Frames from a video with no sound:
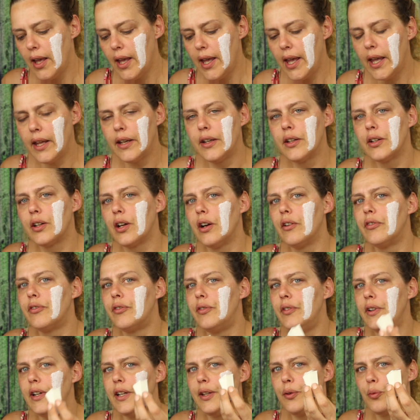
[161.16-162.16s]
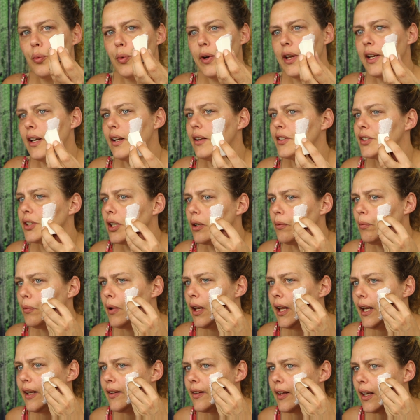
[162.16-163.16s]
And cover it with
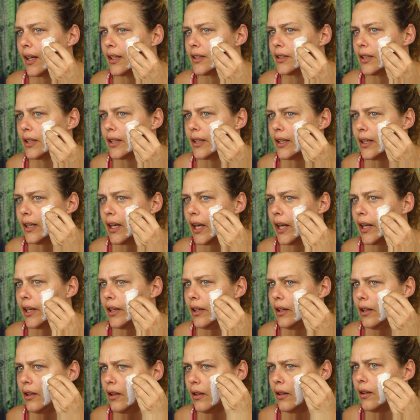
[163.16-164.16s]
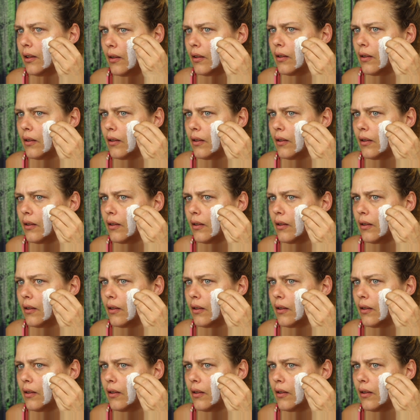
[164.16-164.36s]
some latex again.